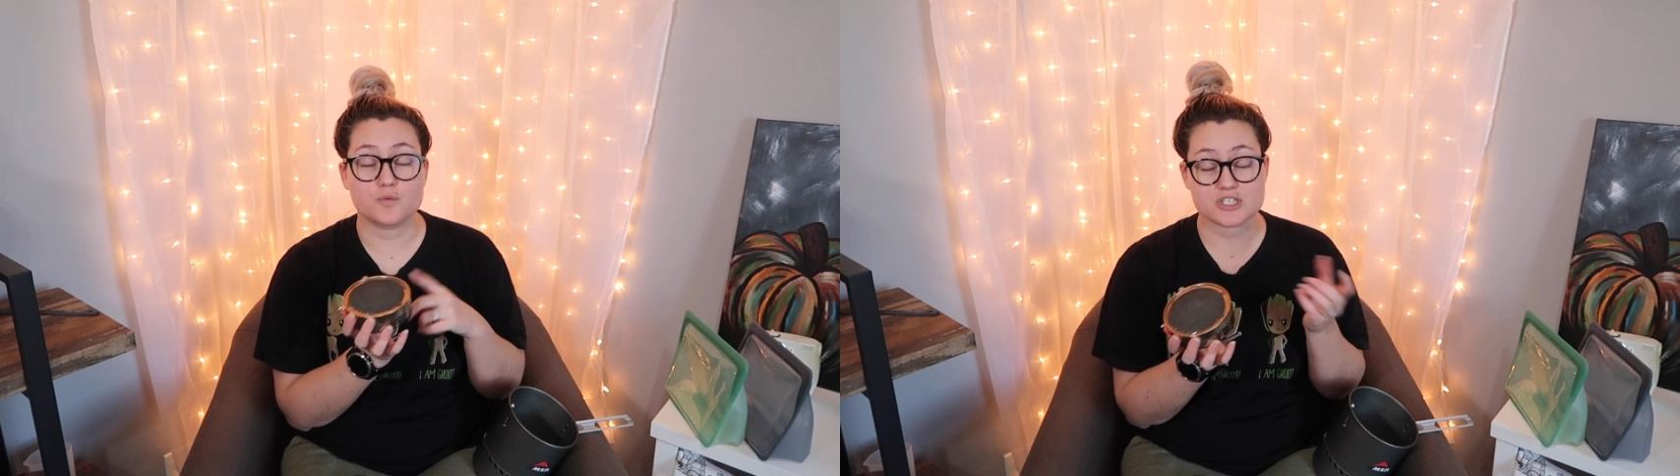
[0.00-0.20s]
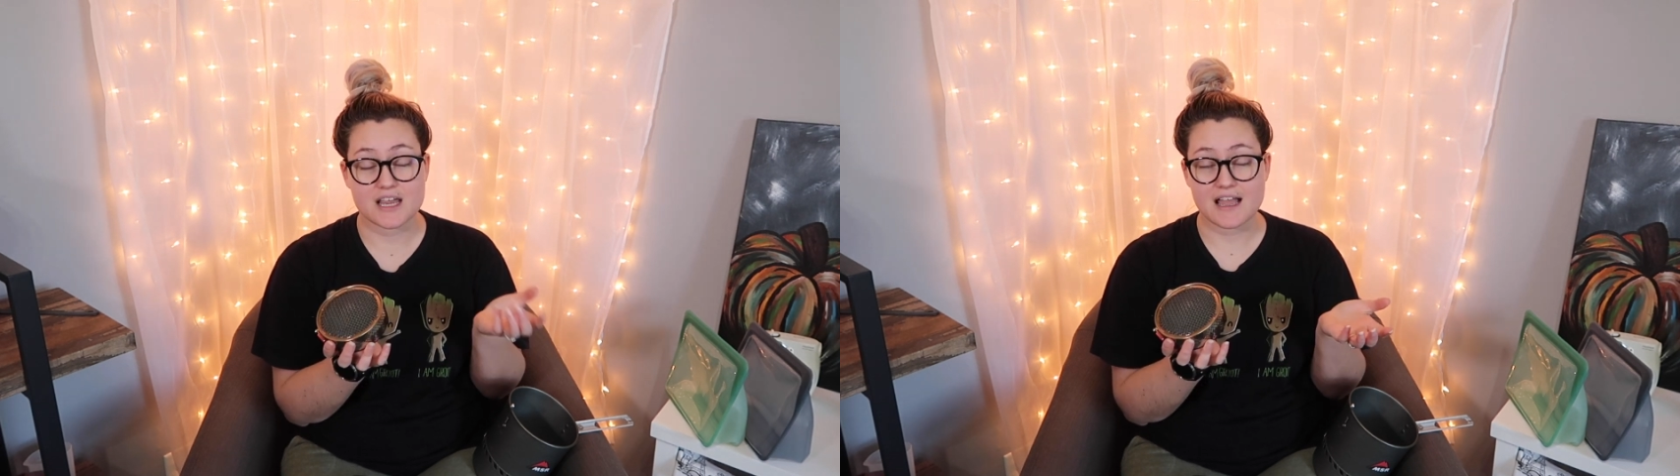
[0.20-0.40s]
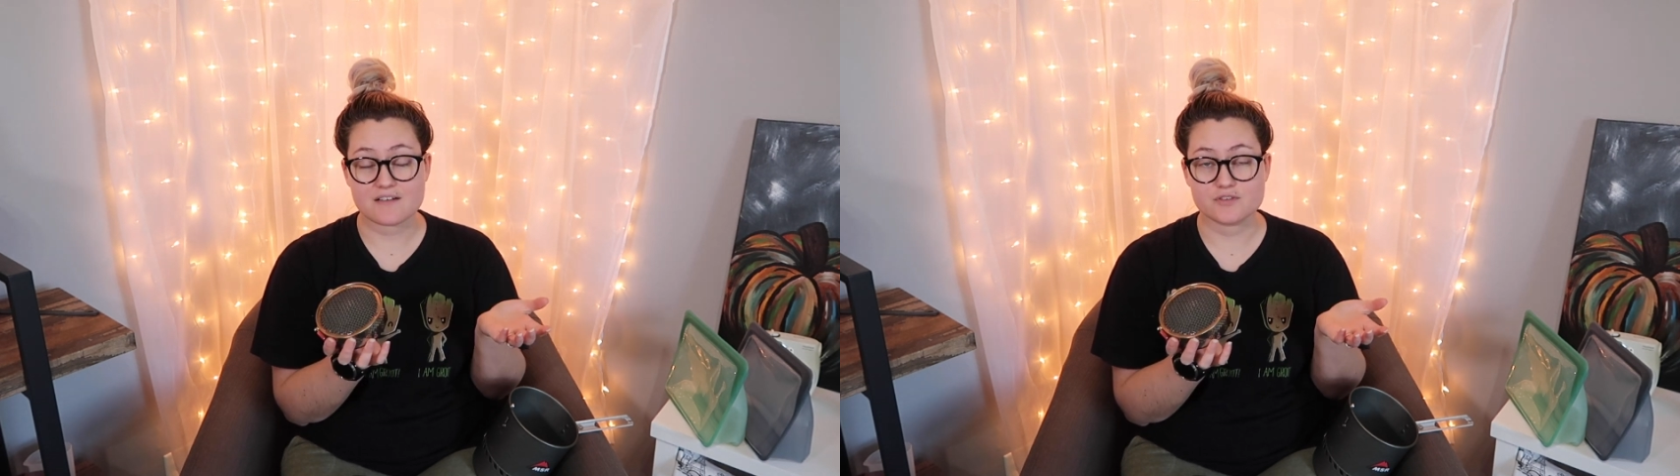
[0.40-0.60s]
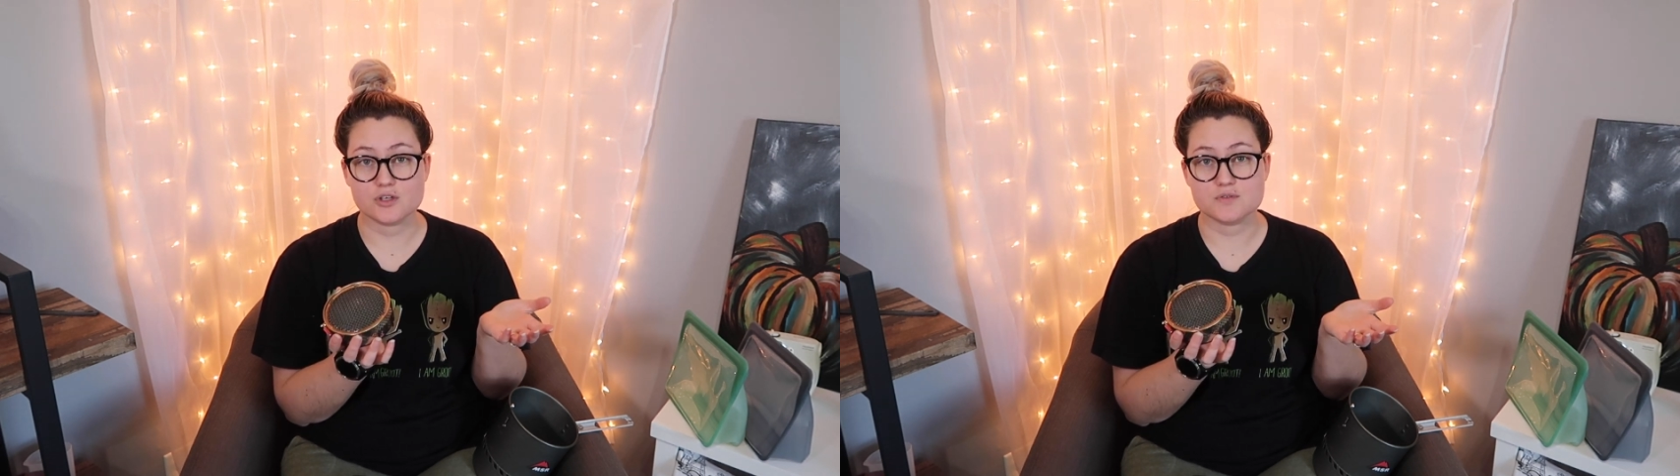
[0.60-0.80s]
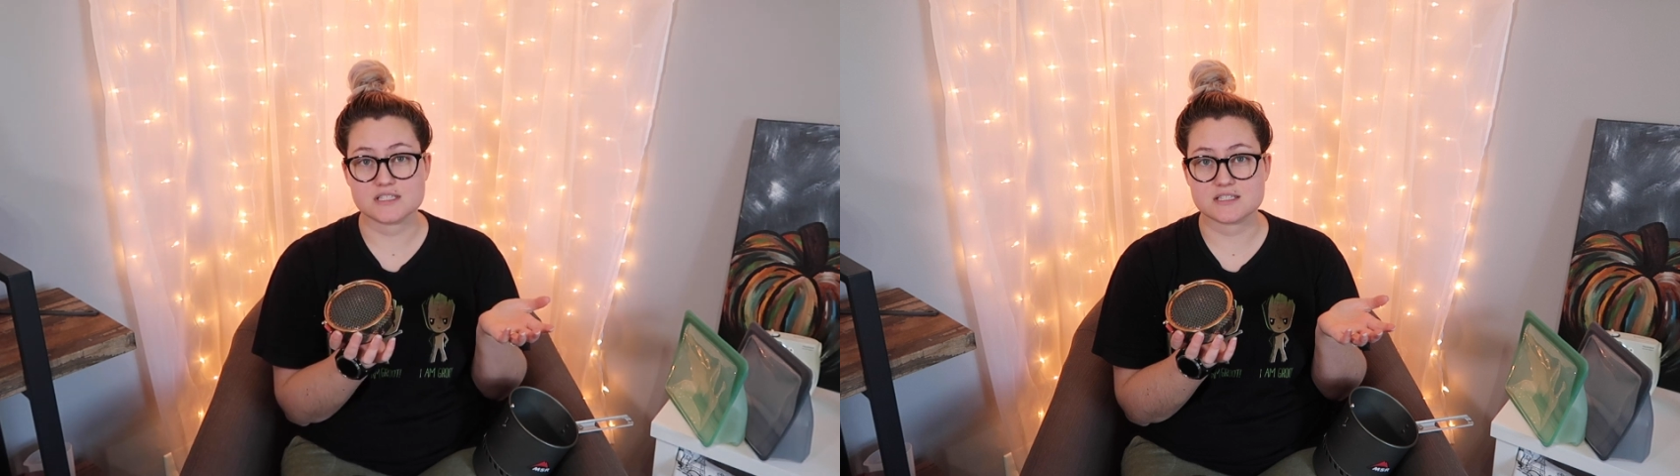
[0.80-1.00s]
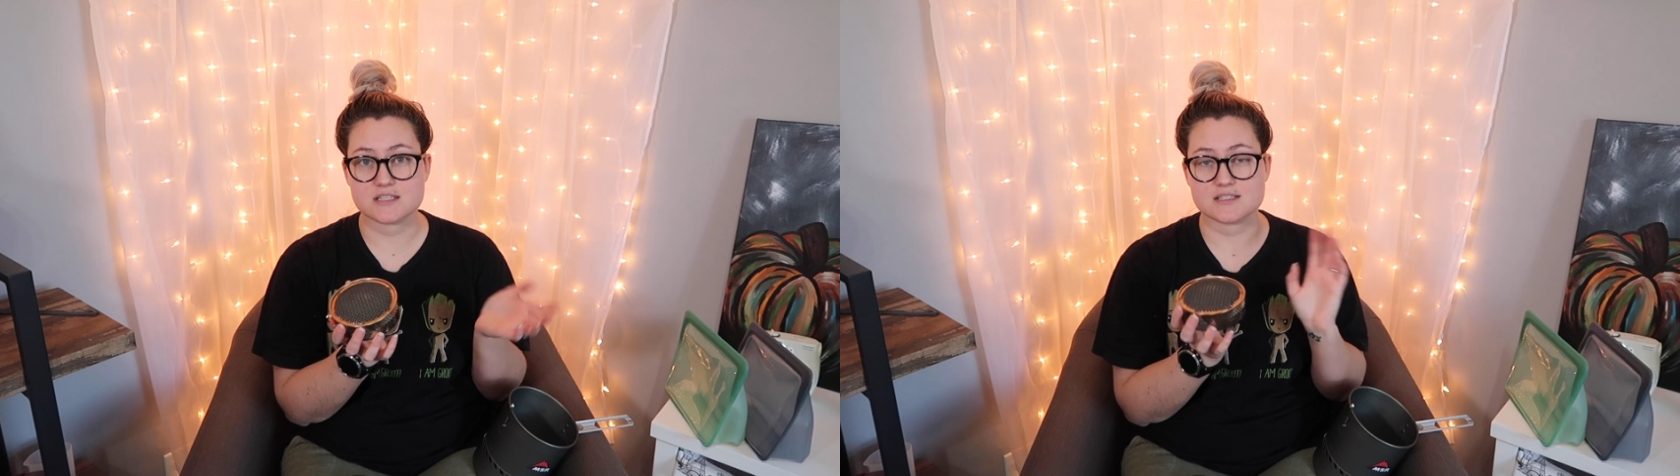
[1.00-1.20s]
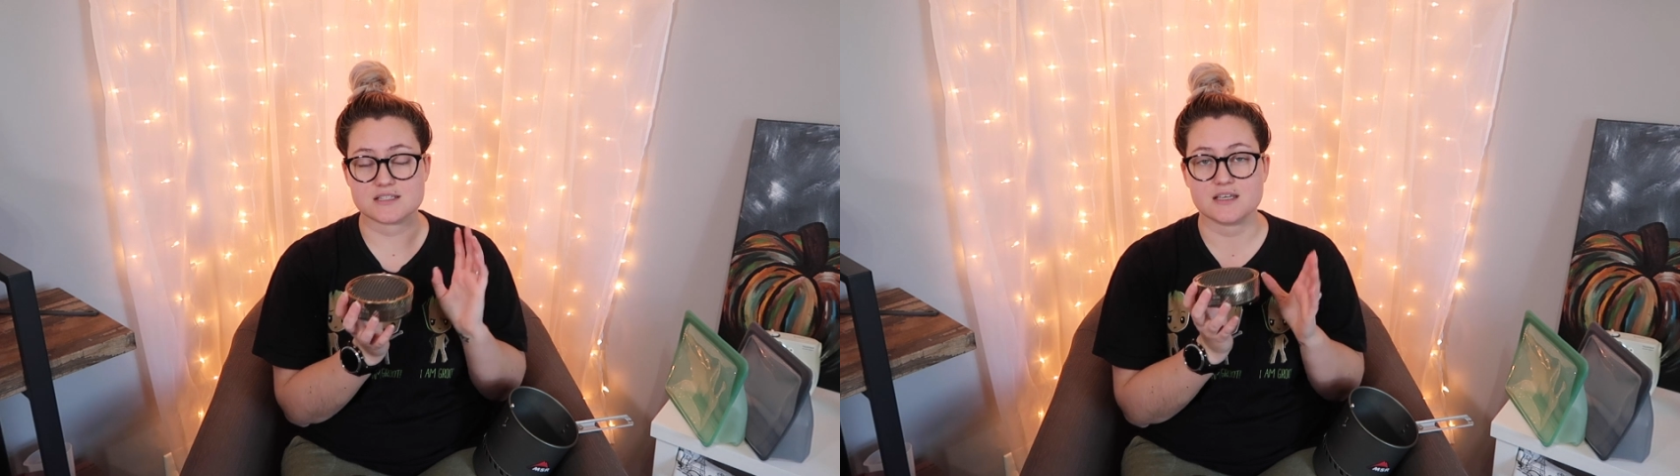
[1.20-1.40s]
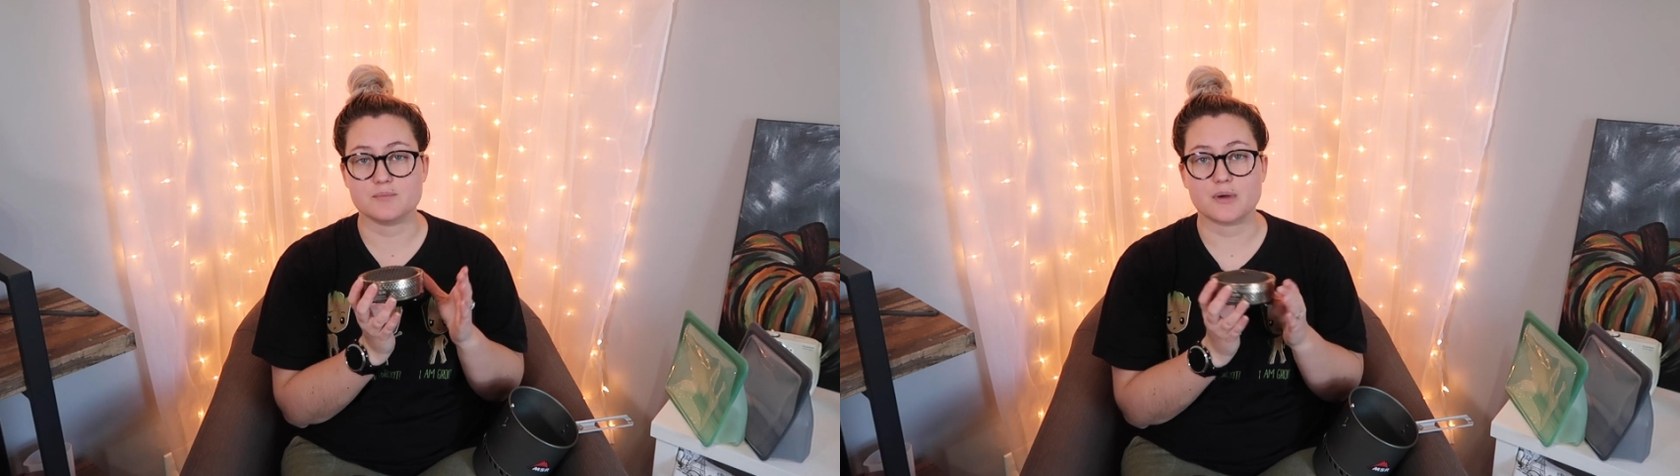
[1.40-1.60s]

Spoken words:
which I have used since then,